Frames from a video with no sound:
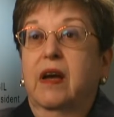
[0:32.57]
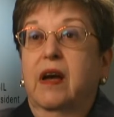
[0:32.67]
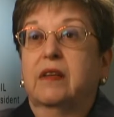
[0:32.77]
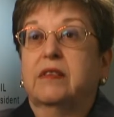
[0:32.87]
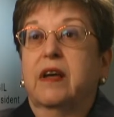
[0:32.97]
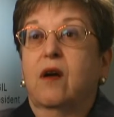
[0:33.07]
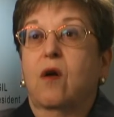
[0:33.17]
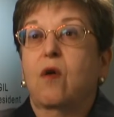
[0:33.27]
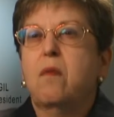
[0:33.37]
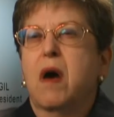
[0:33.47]
and said,
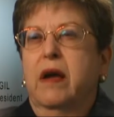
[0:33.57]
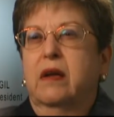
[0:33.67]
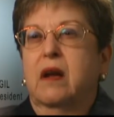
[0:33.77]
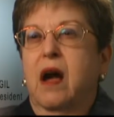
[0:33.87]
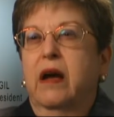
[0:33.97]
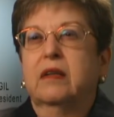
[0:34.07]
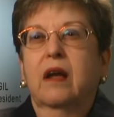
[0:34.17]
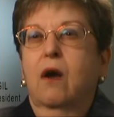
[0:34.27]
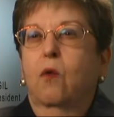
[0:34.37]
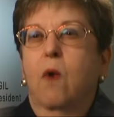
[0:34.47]
Oh my God,
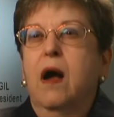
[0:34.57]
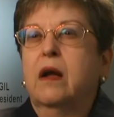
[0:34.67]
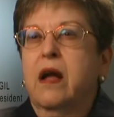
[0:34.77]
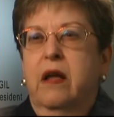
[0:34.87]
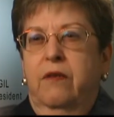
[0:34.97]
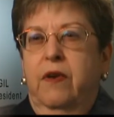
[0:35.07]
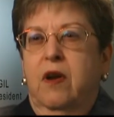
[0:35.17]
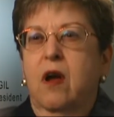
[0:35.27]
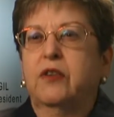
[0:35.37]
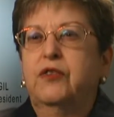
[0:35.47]
what kind of a
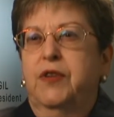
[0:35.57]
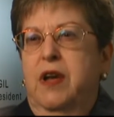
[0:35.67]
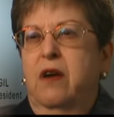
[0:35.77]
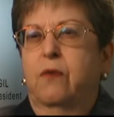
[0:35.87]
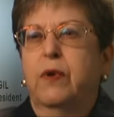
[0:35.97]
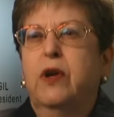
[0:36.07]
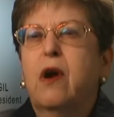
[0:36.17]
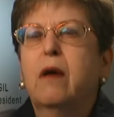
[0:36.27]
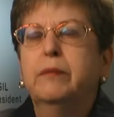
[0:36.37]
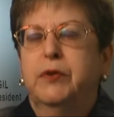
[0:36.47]
country have we
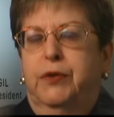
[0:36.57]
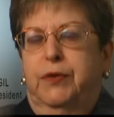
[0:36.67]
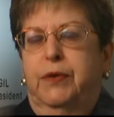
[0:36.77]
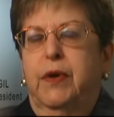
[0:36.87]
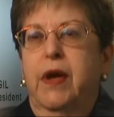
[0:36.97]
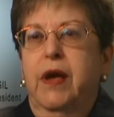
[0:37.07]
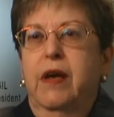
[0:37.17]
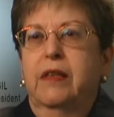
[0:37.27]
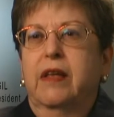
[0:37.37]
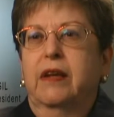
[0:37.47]
come to
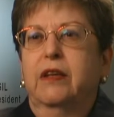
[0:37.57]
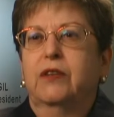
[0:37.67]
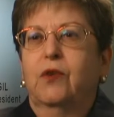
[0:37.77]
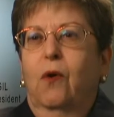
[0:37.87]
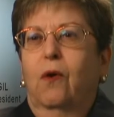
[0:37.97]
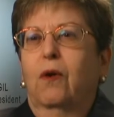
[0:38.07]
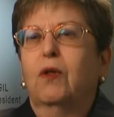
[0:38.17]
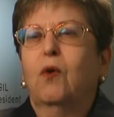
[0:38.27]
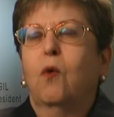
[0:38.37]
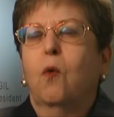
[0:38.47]
that is
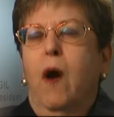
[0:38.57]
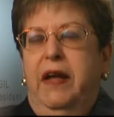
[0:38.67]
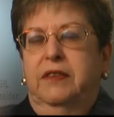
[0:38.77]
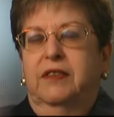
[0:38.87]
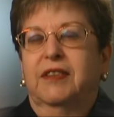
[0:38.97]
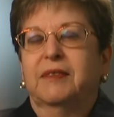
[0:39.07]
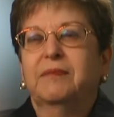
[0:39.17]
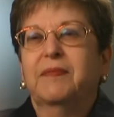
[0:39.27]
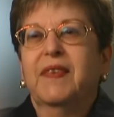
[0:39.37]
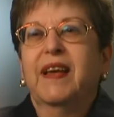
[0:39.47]
all white?
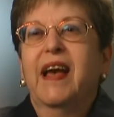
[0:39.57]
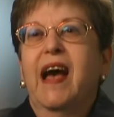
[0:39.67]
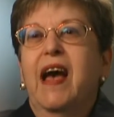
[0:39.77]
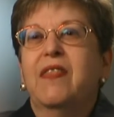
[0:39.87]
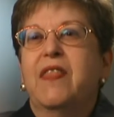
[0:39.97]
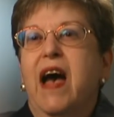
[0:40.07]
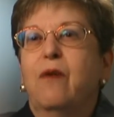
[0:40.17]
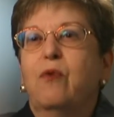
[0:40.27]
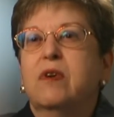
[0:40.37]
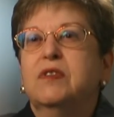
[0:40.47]
And
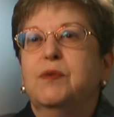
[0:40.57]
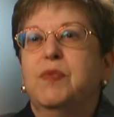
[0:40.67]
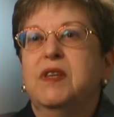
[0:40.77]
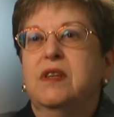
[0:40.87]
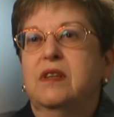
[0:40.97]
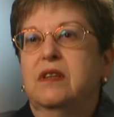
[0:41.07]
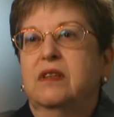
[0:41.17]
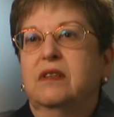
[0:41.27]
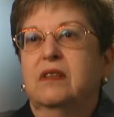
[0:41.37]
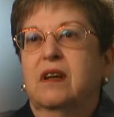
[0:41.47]
that was the
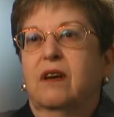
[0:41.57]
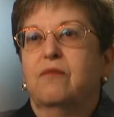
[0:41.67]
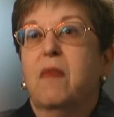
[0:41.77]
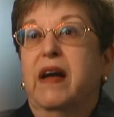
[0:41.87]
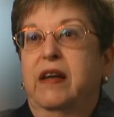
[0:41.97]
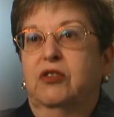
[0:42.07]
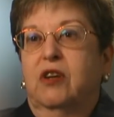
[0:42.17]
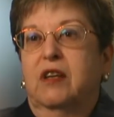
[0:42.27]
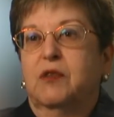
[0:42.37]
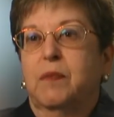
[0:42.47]
beginning of my
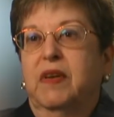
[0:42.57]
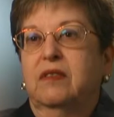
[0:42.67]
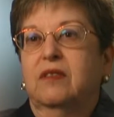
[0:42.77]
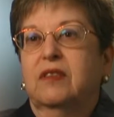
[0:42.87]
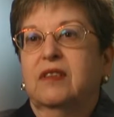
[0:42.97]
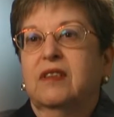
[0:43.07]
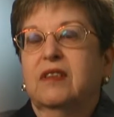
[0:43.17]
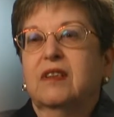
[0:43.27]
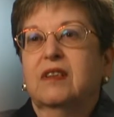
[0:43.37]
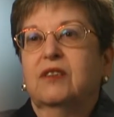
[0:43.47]
adjustment
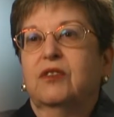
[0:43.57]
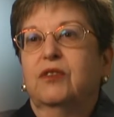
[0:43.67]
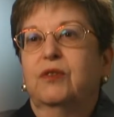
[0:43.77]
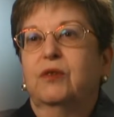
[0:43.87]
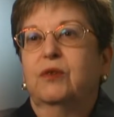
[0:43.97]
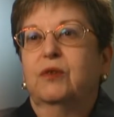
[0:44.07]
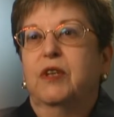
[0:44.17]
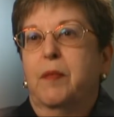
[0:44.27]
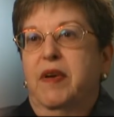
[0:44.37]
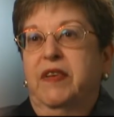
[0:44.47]
to
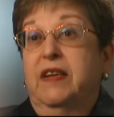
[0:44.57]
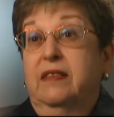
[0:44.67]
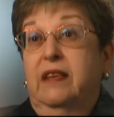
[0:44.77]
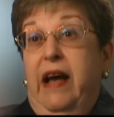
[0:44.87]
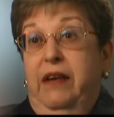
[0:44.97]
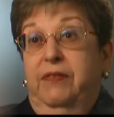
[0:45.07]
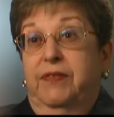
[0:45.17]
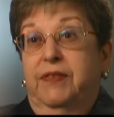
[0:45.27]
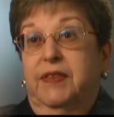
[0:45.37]
the American life.